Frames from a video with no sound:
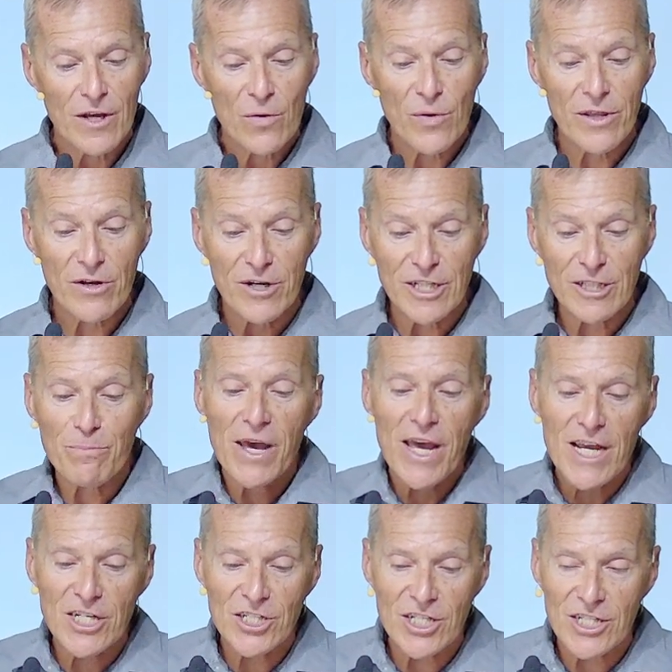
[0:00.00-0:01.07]
whether it's
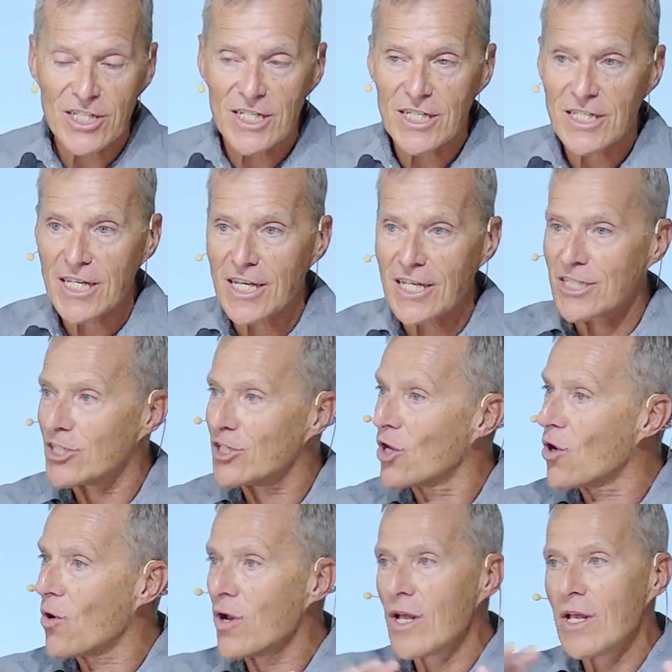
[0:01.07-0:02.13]
patience, he says, you know,